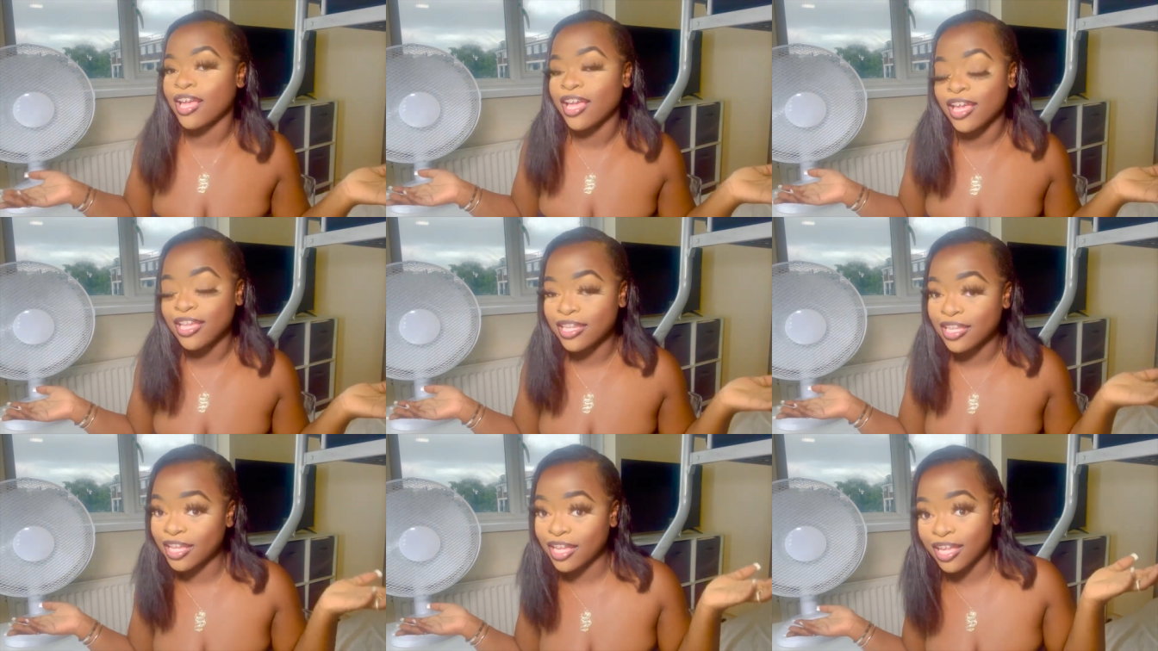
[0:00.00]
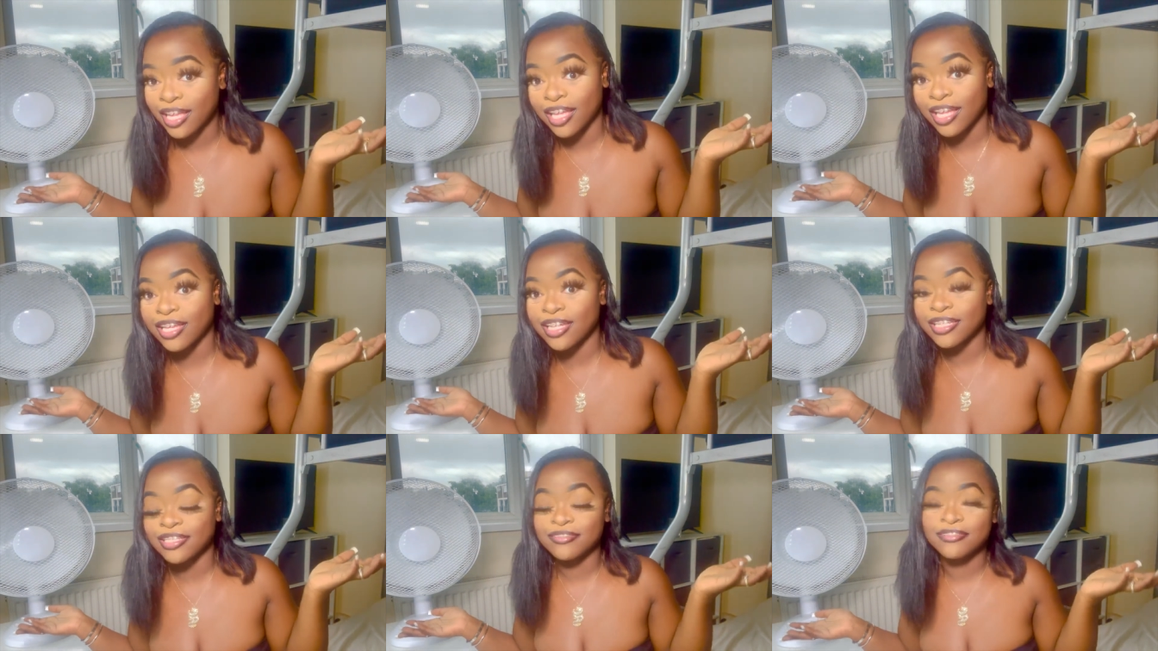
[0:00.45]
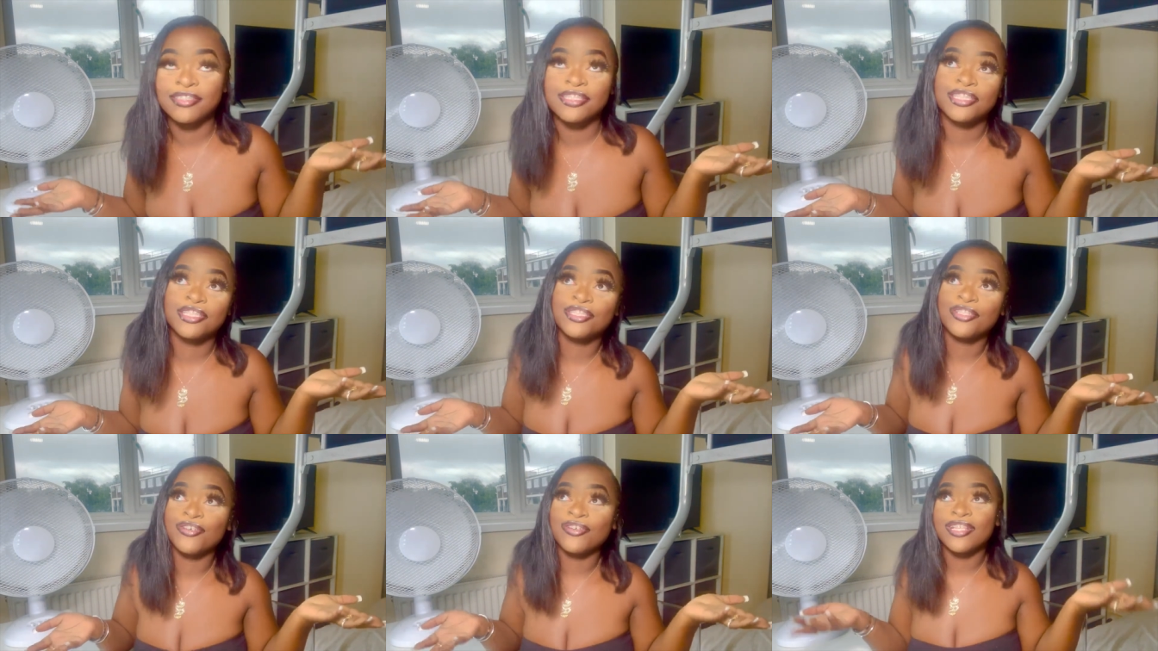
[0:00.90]
and yeah
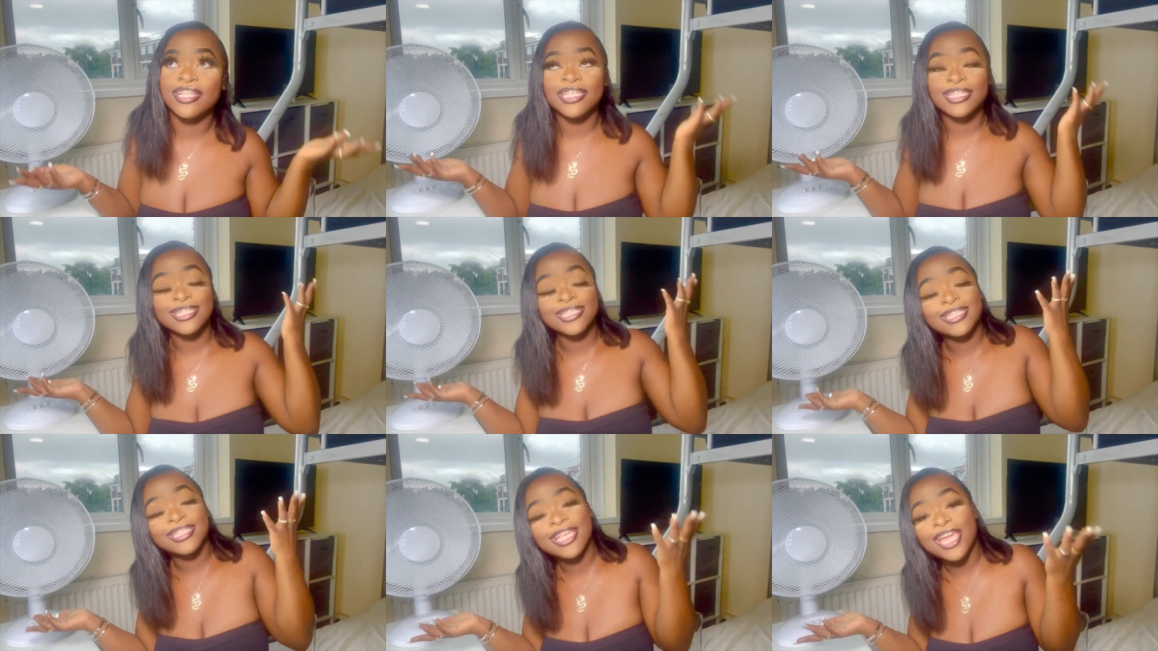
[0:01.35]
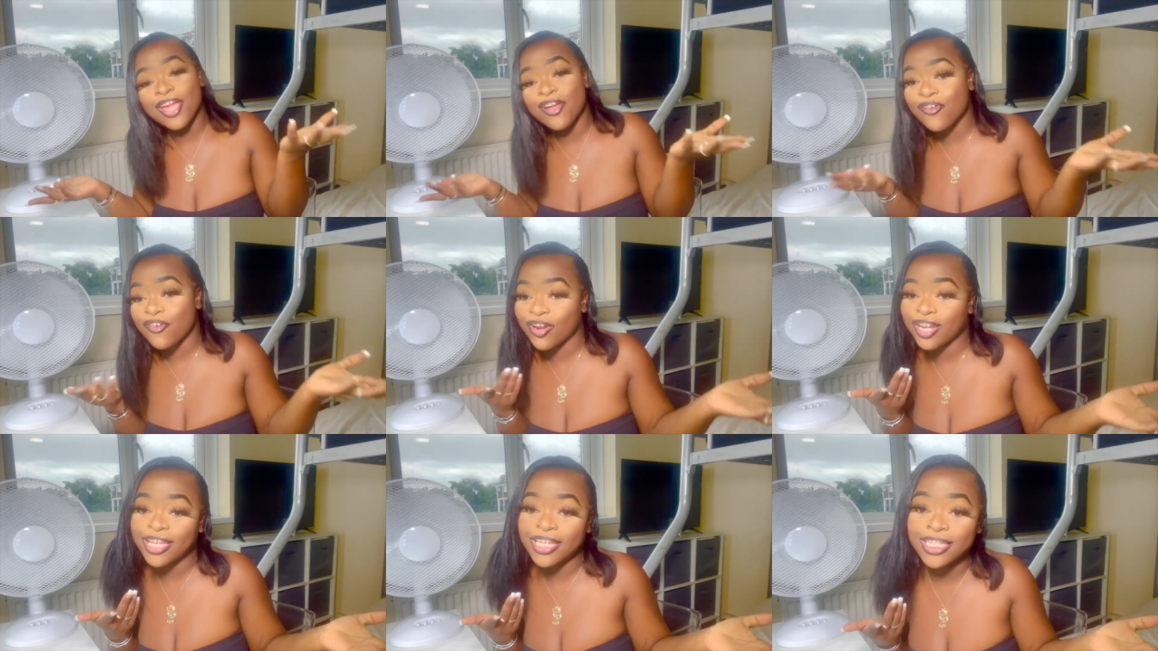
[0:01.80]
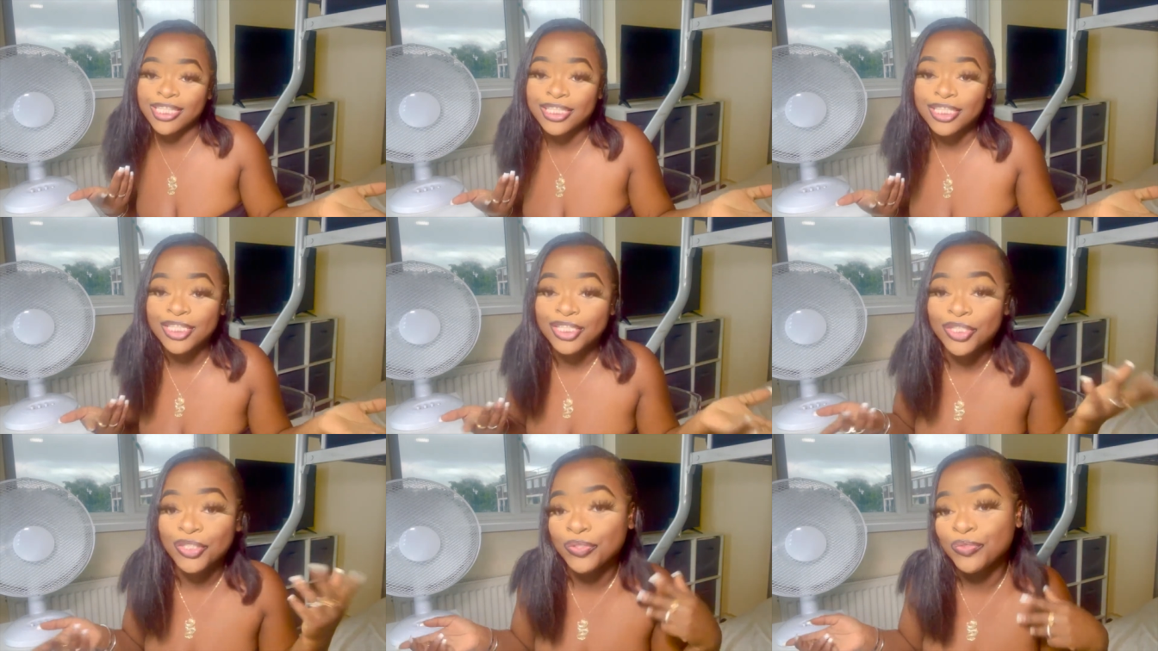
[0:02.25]
so let's just get right
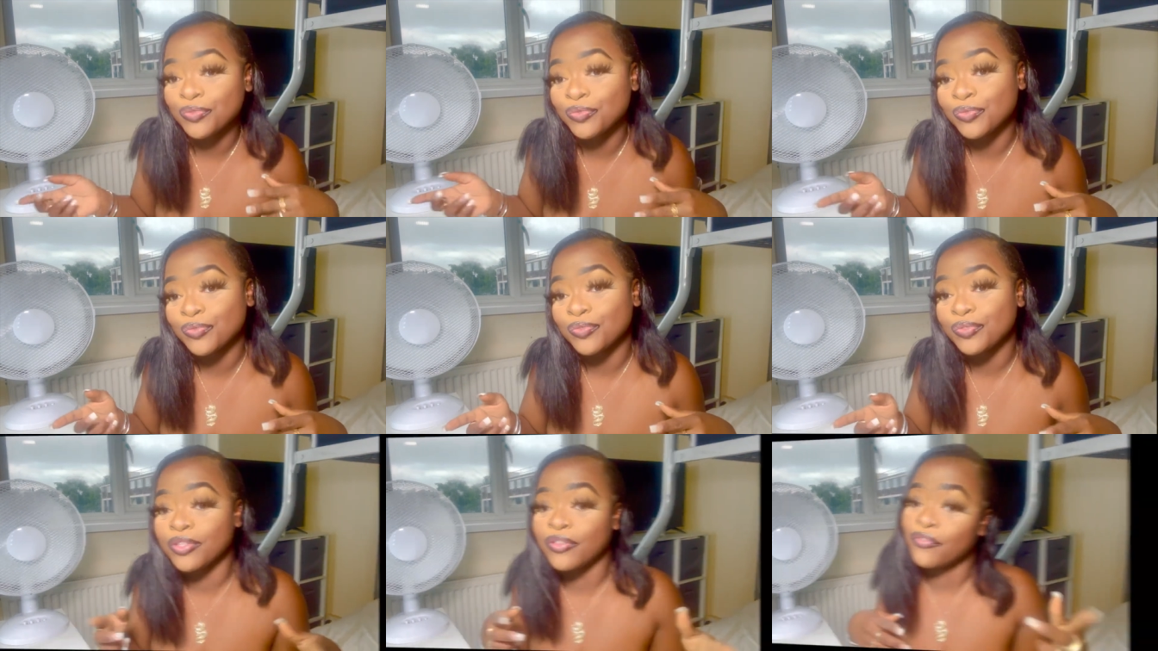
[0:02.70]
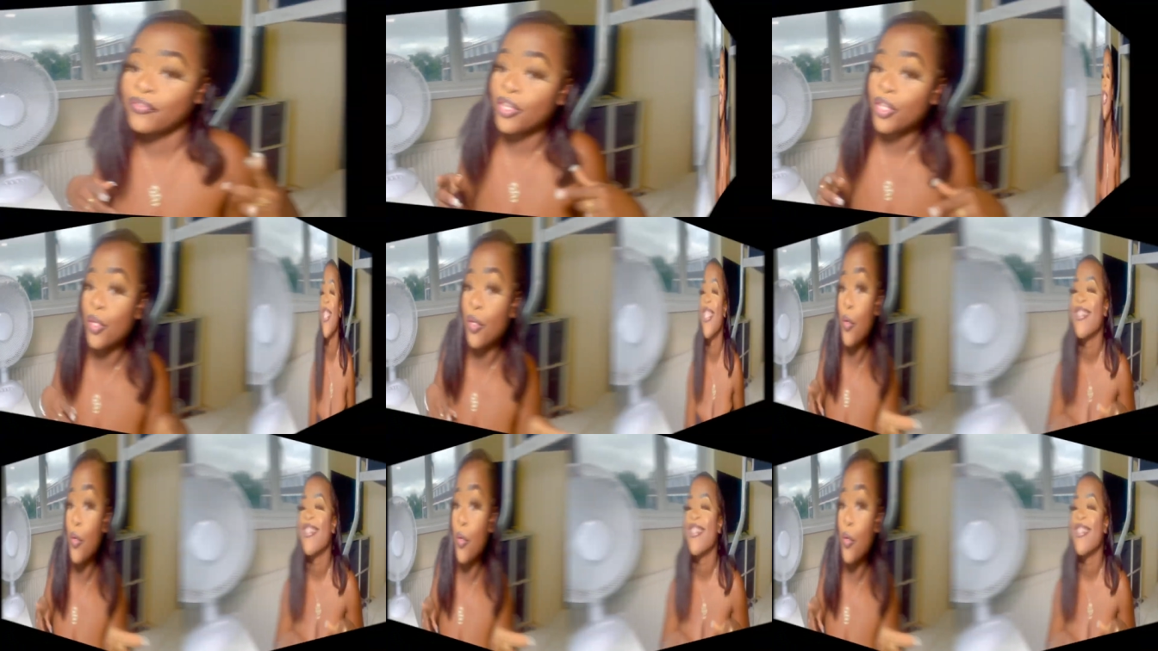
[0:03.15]
into the video